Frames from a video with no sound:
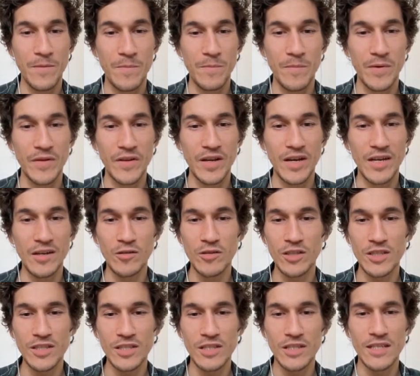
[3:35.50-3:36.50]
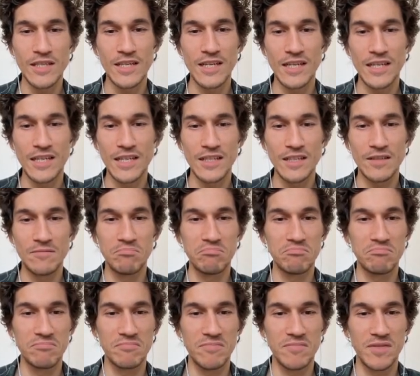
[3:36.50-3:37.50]
But I honestly think I can
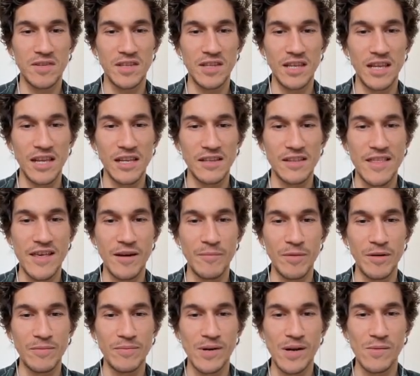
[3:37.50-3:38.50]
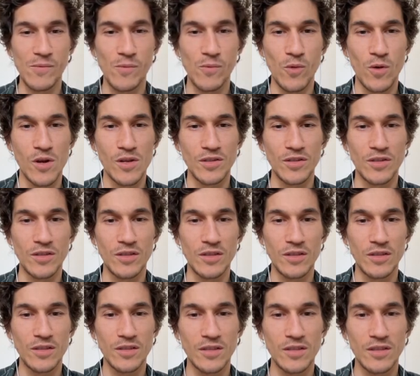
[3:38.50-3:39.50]
get them if I want.
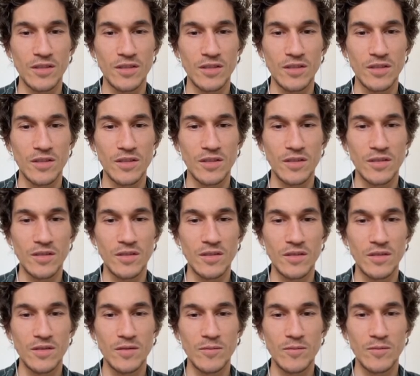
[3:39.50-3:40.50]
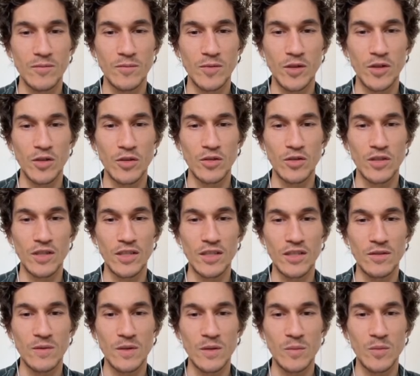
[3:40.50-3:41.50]
Because
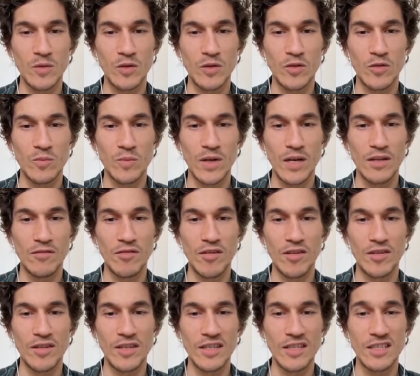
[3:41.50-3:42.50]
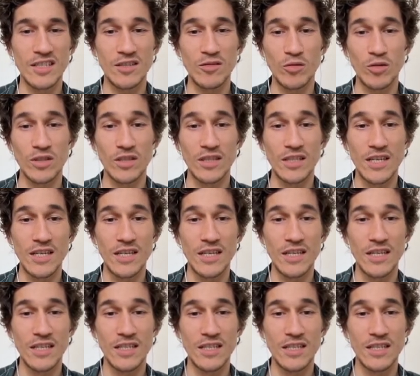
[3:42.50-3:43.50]
this will be occupied, right? This or
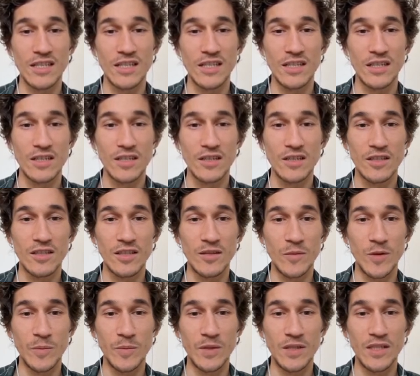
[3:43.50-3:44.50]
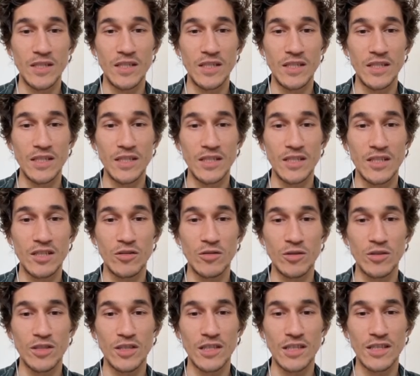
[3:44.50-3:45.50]
this, and maybe this. So
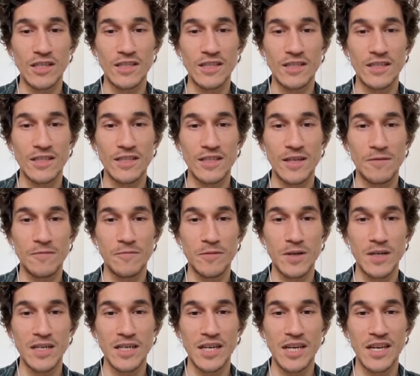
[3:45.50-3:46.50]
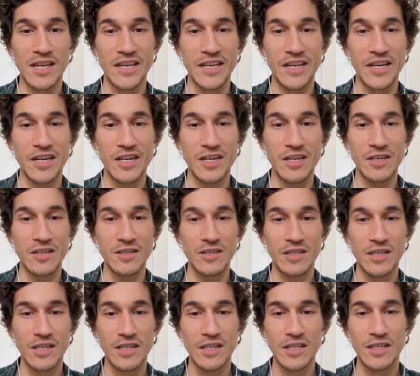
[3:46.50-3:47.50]
I think somewhere here
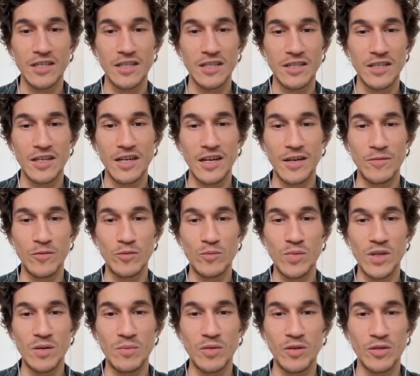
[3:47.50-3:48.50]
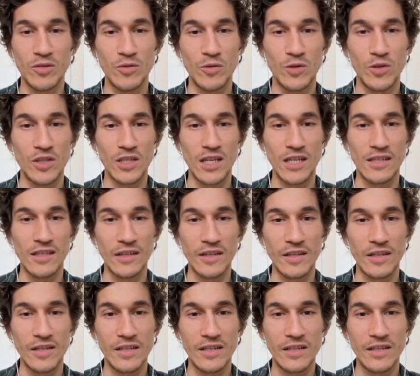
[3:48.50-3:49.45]
I would be able to settle.